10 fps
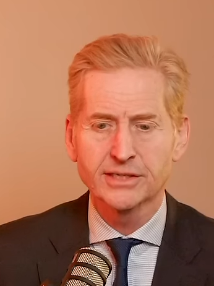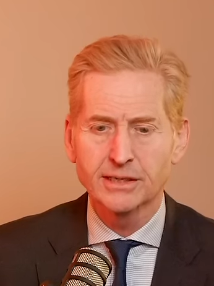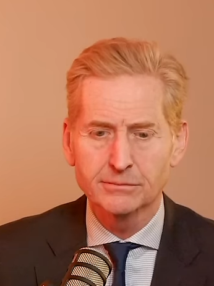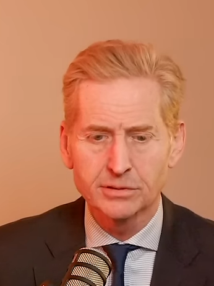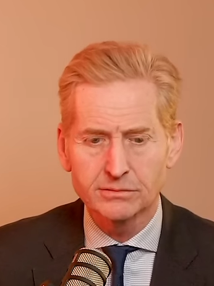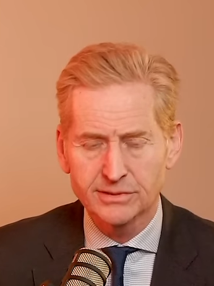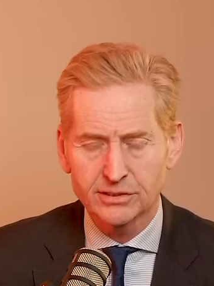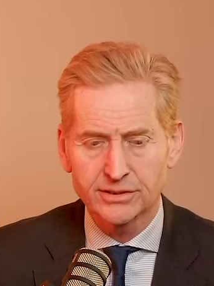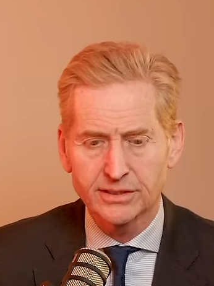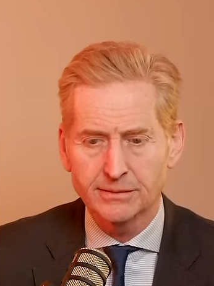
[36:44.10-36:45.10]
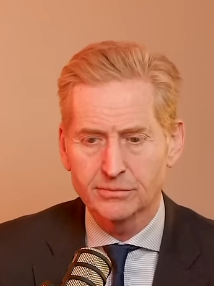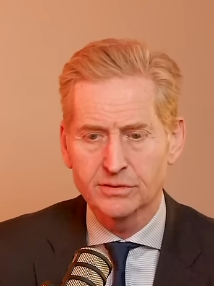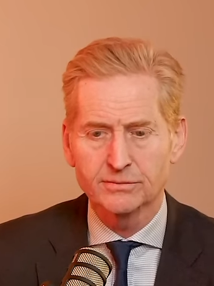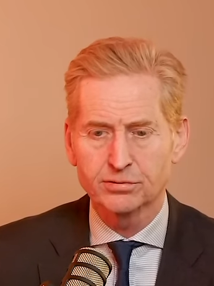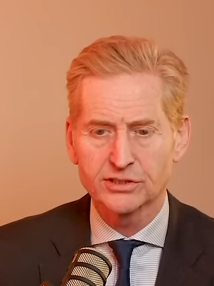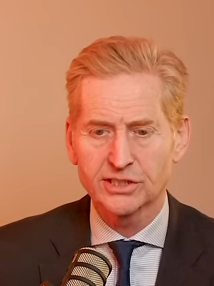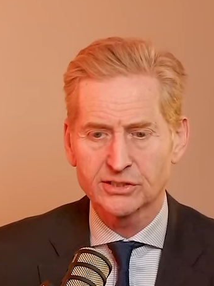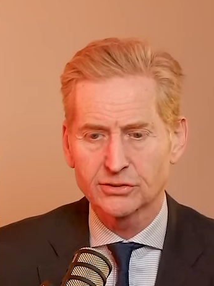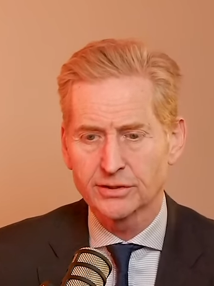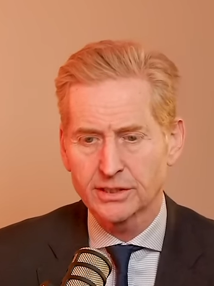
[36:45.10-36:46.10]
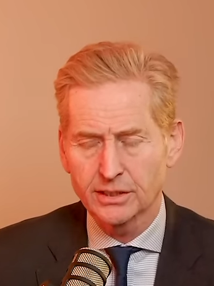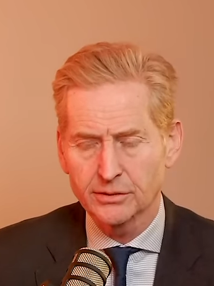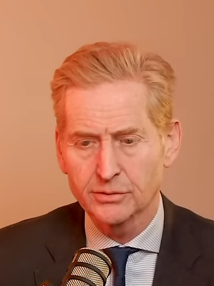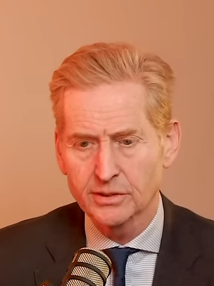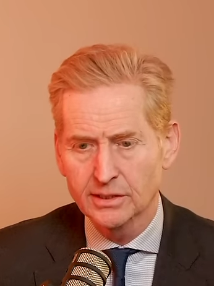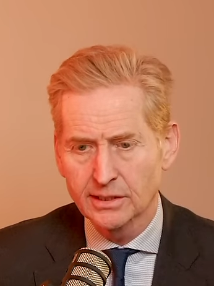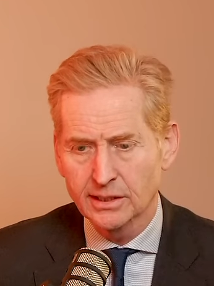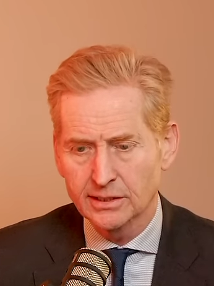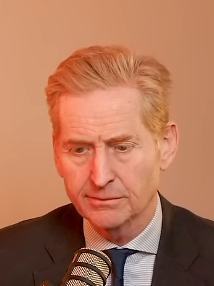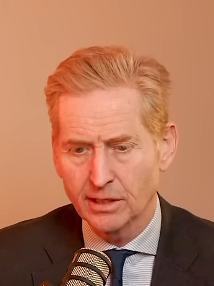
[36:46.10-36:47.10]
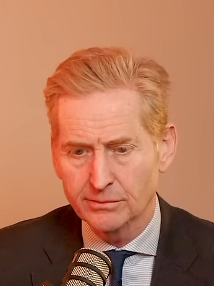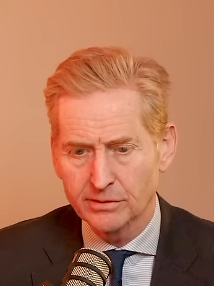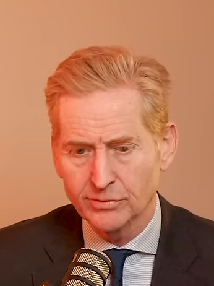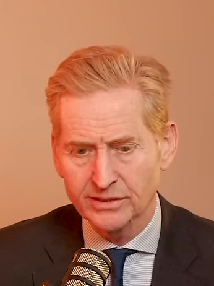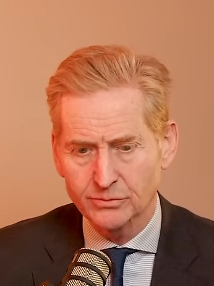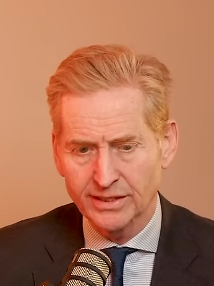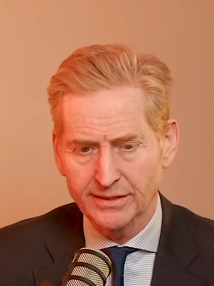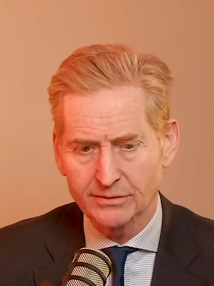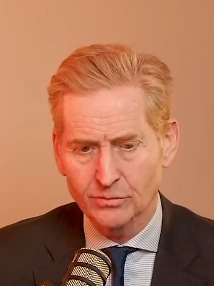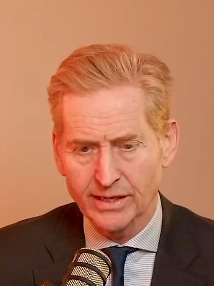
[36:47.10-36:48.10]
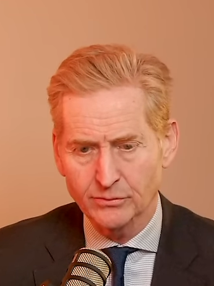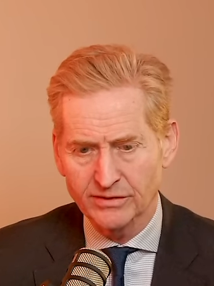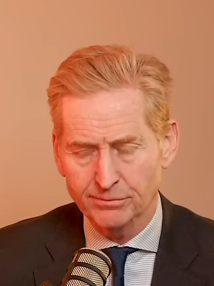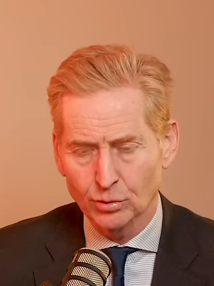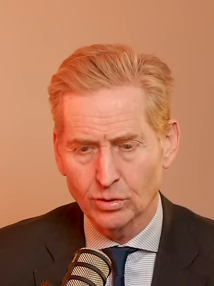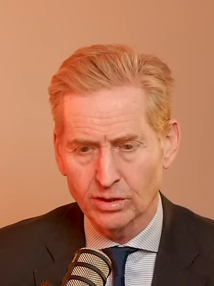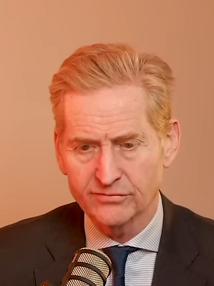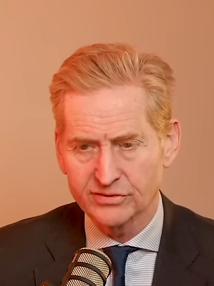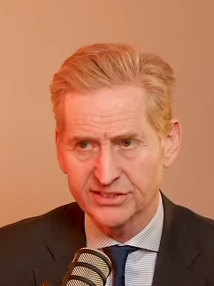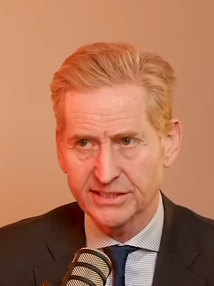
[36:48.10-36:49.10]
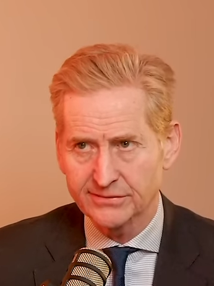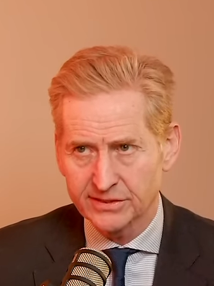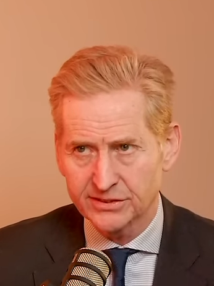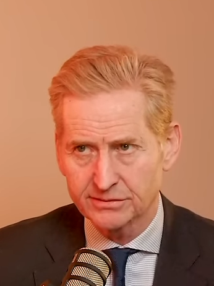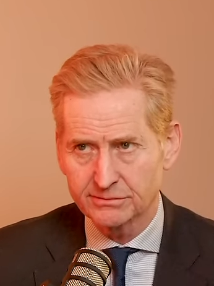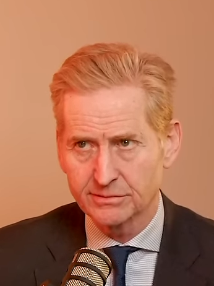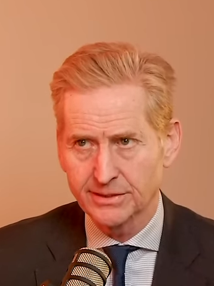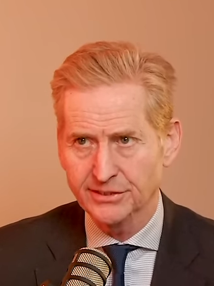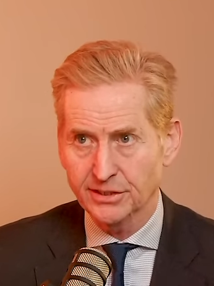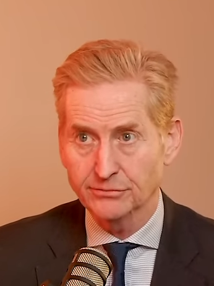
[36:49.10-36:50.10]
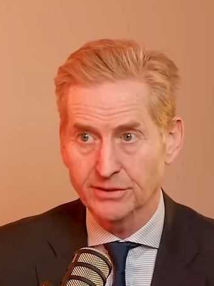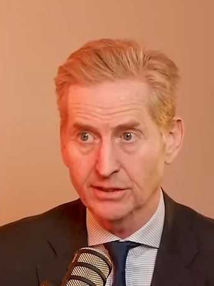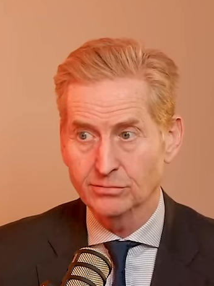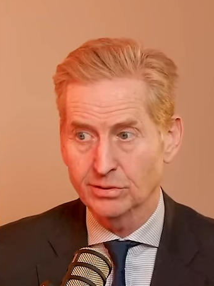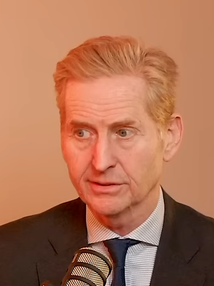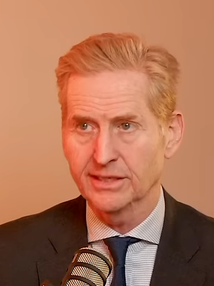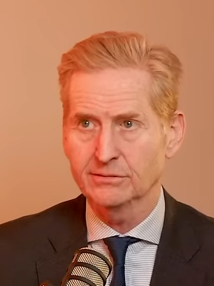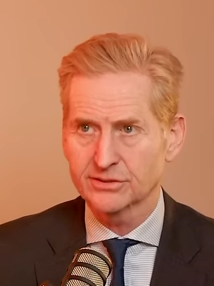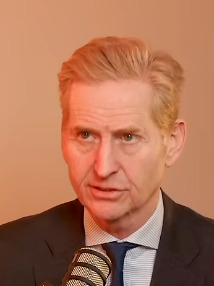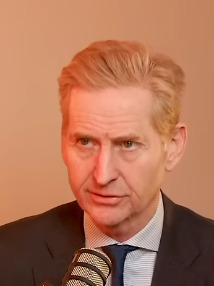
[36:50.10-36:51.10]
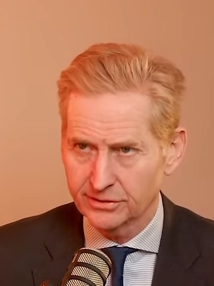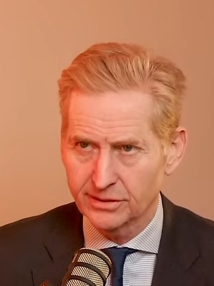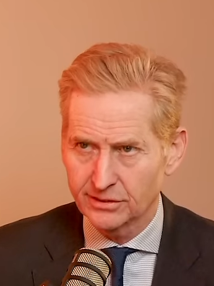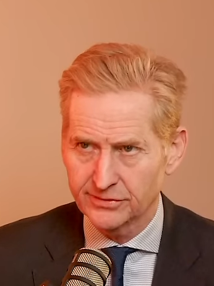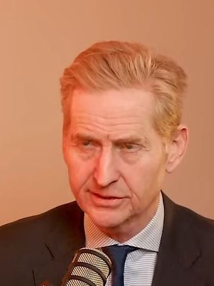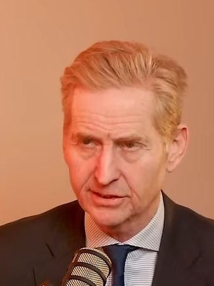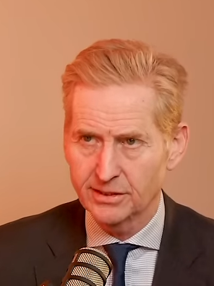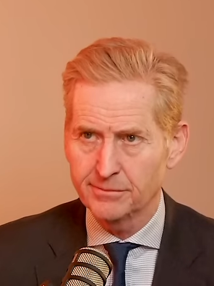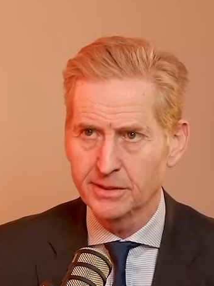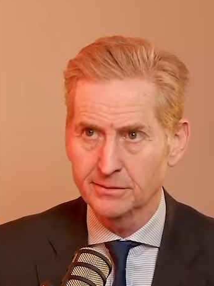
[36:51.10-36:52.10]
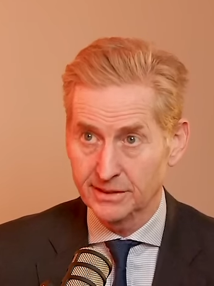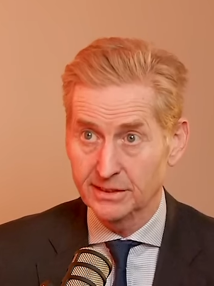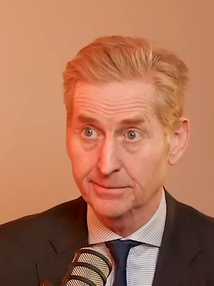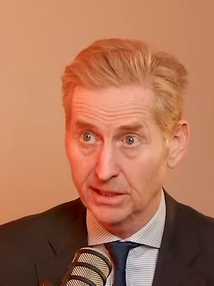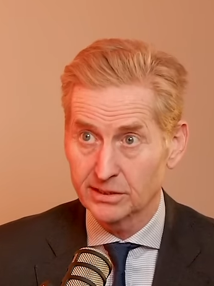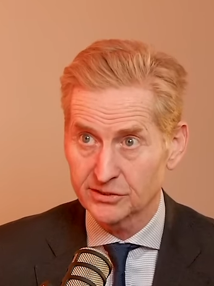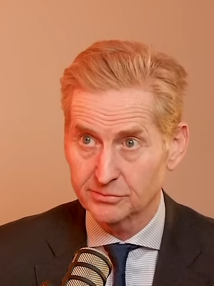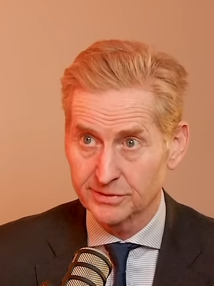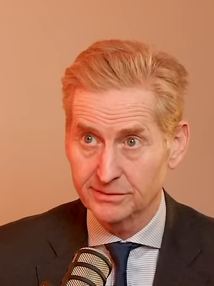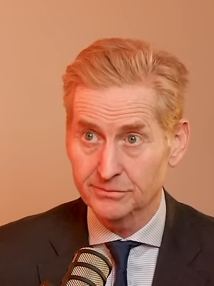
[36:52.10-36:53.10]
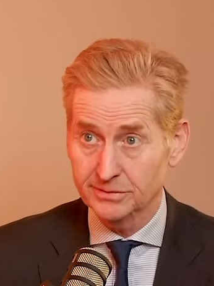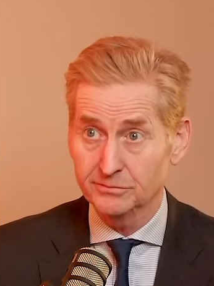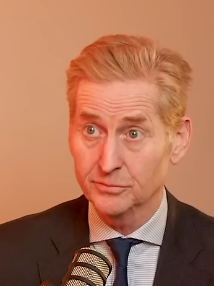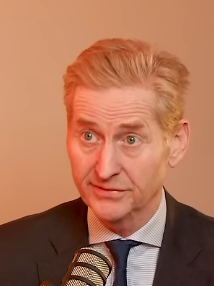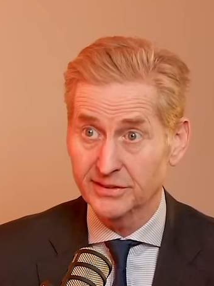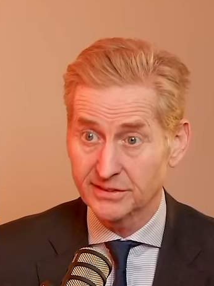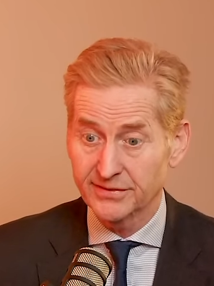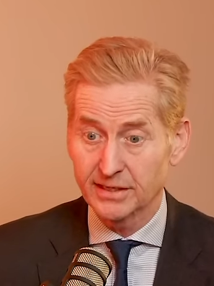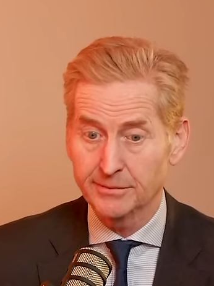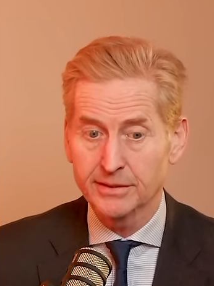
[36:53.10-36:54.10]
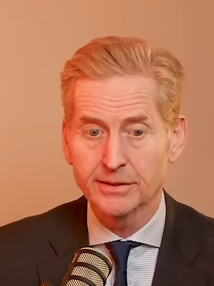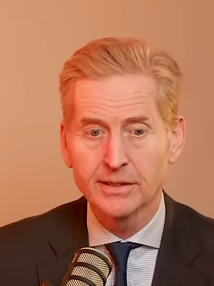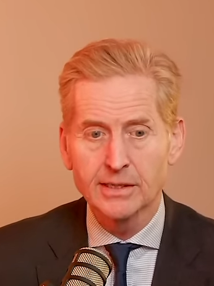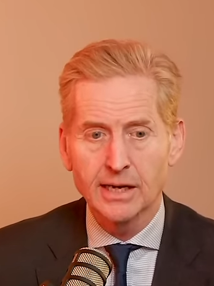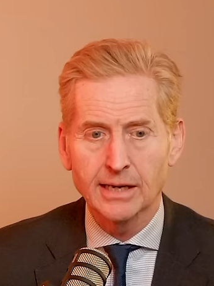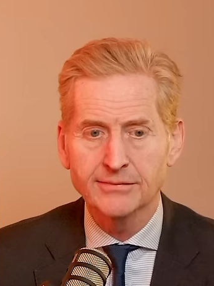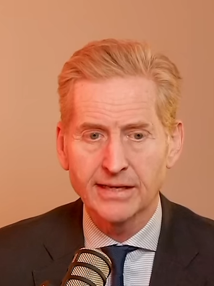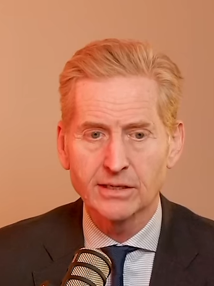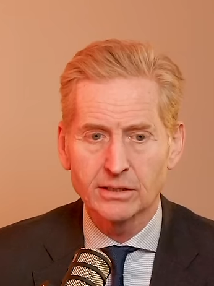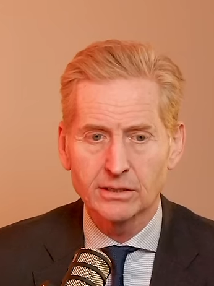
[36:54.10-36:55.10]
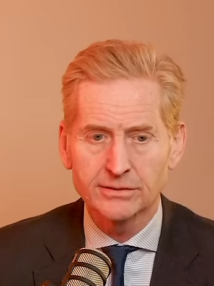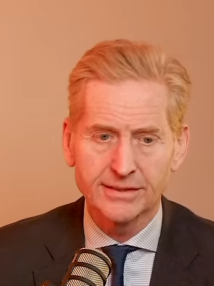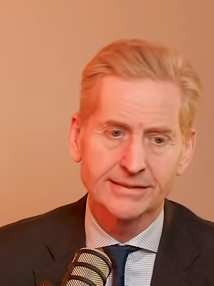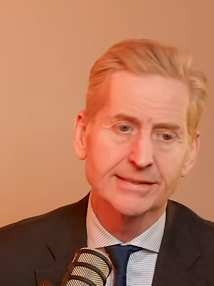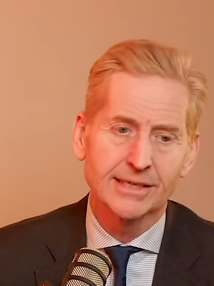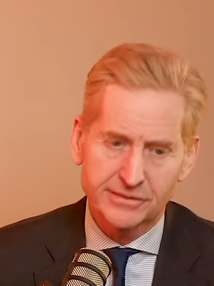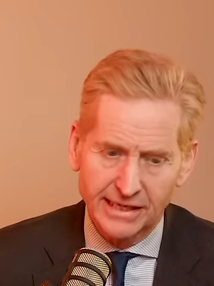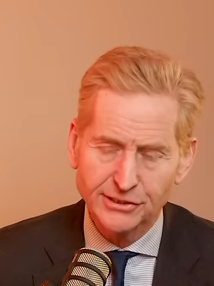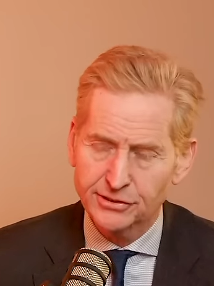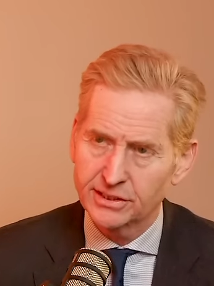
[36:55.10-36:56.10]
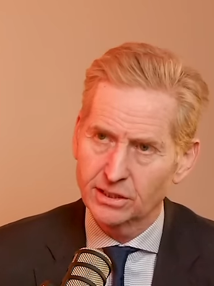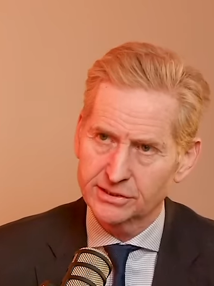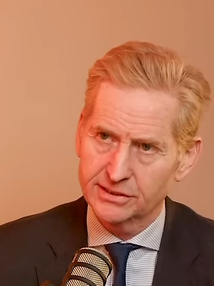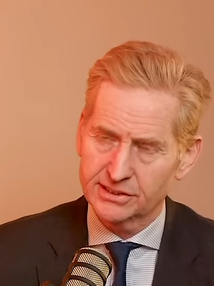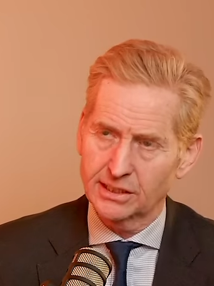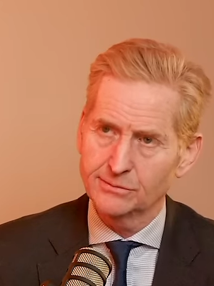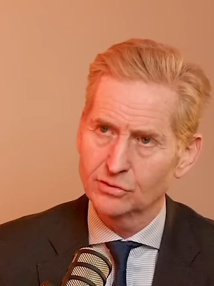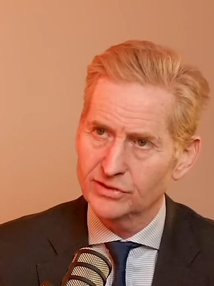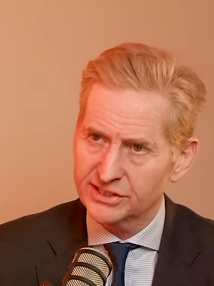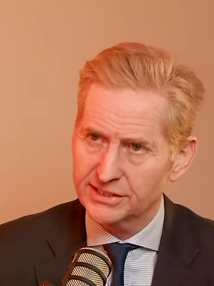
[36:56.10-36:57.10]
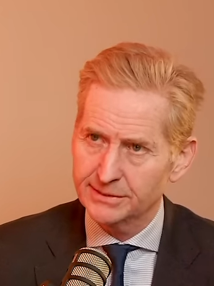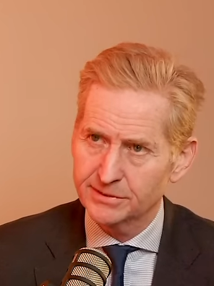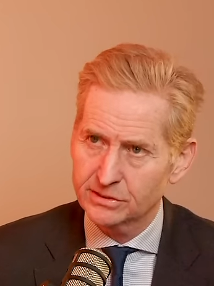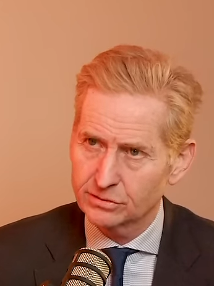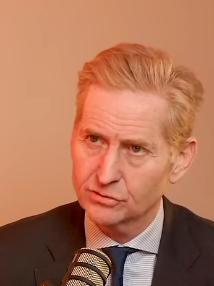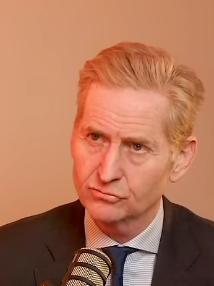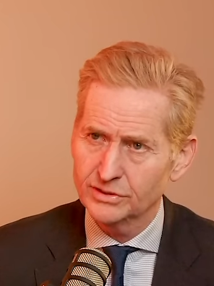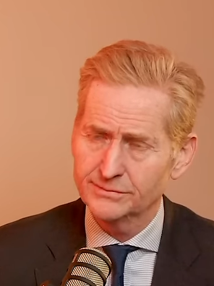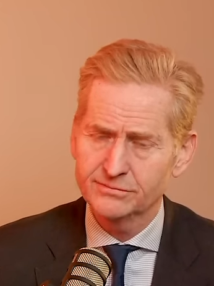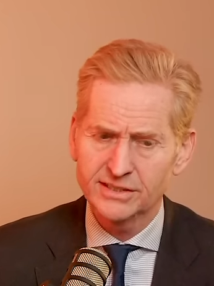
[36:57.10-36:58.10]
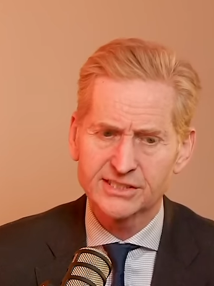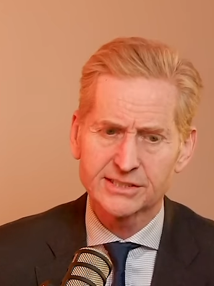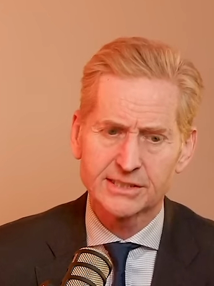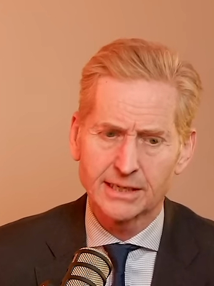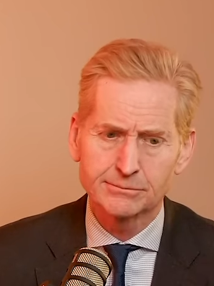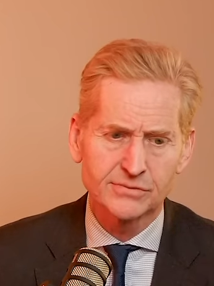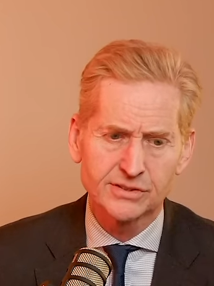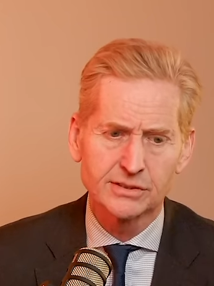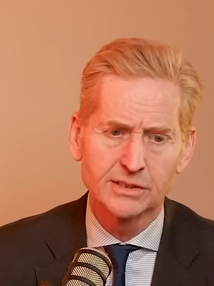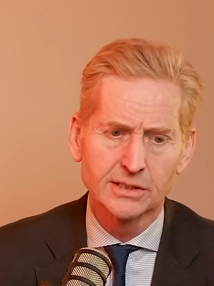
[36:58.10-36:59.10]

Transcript: a number. We've got a number of projects on the go at the moment where where we've bought off receivers, where you don't know what the hell's gone on half the time mm-hmm. in the mm-hmm. past with the, with the development, and they are okay. You can argue they're slightly more risky, but of course with risk comes